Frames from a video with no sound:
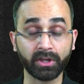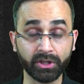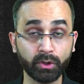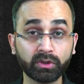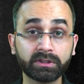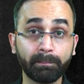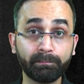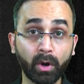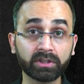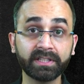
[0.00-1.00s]
use the
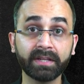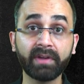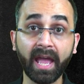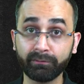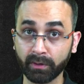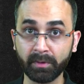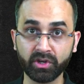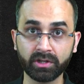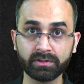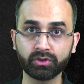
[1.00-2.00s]
positive
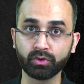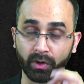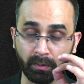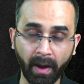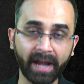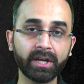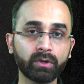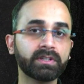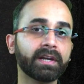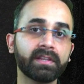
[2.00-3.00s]
affirmations to remind
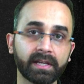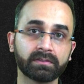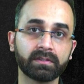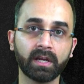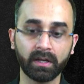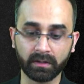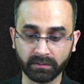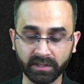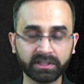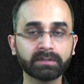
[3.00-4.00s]
you that yes,
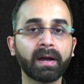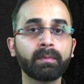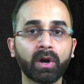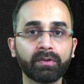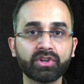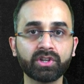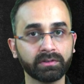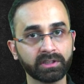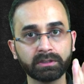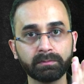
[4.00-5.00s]
this is my
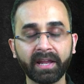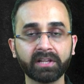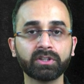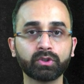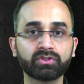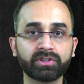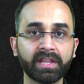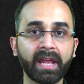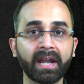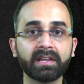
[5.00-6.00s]
motivation, this is my reason to
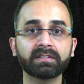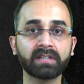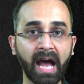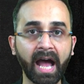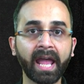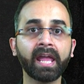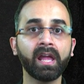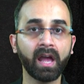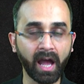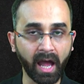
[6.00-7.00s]
study, and yes, I
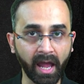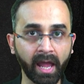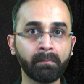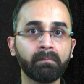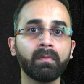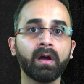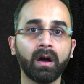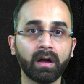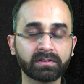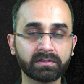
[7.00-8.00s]
am
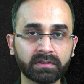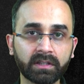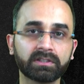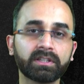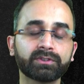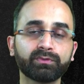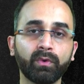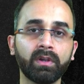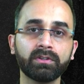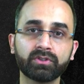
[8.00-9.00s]
a
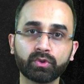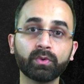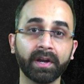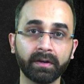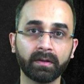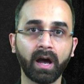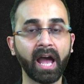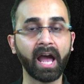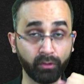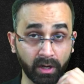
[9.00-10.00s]
successful student.
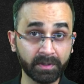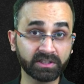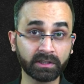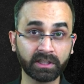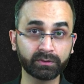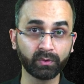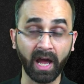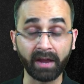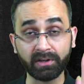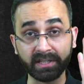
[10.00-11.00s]
I will be successful,
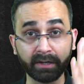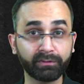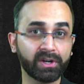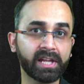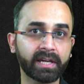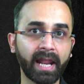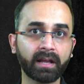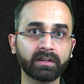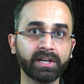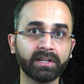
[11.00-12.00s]
I will definitely
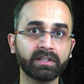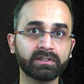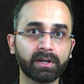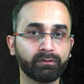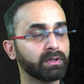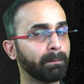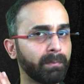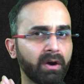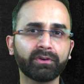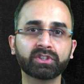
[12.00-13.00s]
crack NEET this year with a
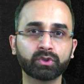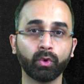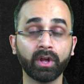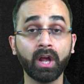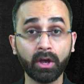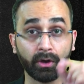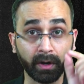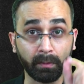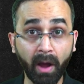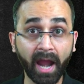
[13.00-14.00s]
perfect score.
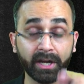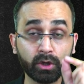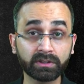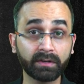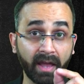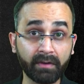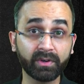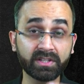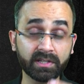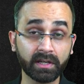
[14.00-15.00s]
Remind yourself
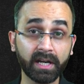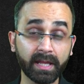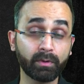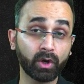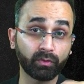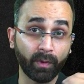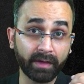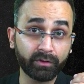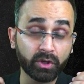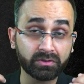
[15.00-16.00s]
every single day because
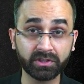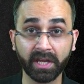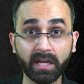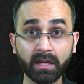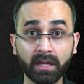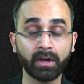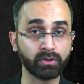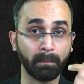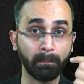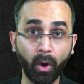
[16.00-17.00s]
whatever you're saying,
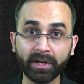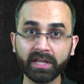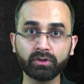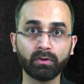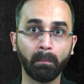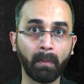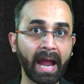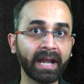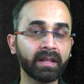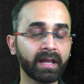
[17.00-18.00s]
your body, your
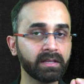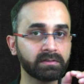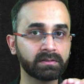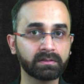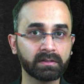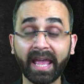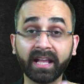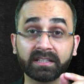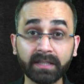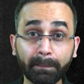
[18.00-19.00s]
mind is
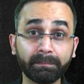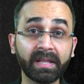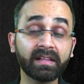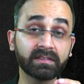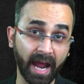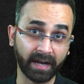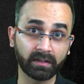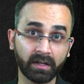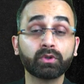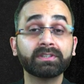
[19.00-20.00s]
accepting that.
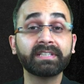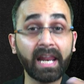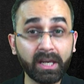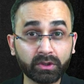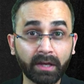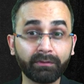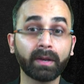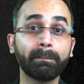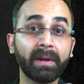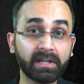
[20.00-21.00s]
So tell yourself
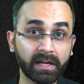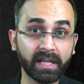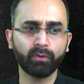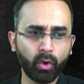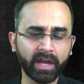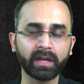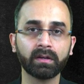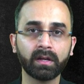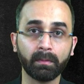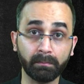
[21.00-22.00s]
repeatedly, okay,
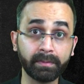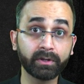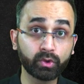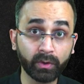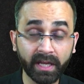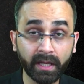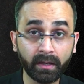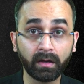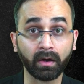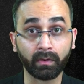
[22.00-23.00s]
maybe today,
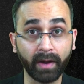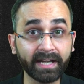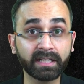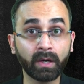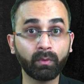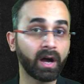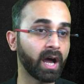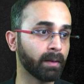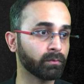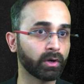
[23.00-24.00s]
right now,
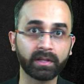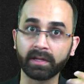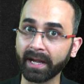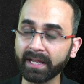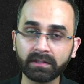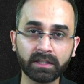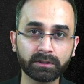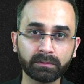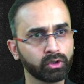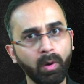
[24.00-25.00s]
I'm not getting this,
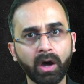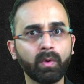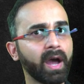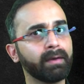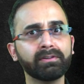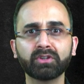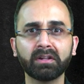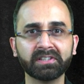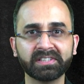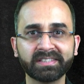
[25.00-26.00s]
tomorrow I will
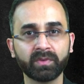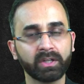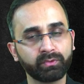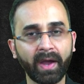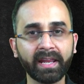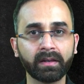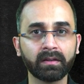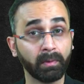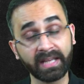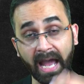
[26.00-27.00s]
solve this. It's fine,
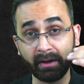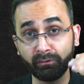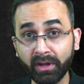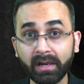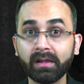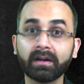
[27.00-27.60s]
but I will